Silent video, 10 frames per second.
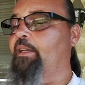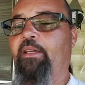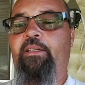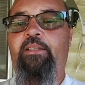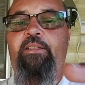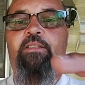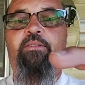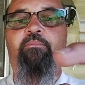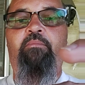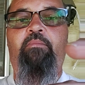and it is
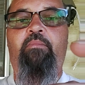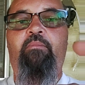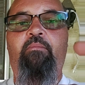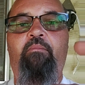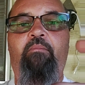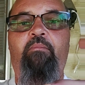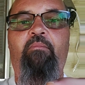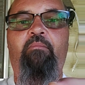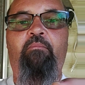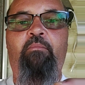
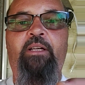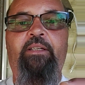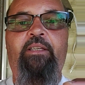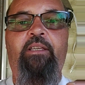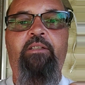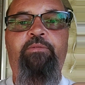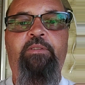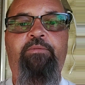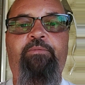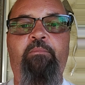my gift
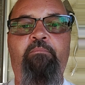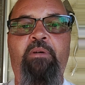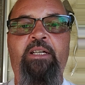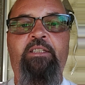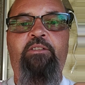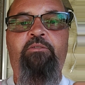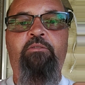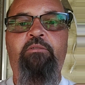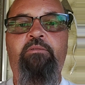from Milo,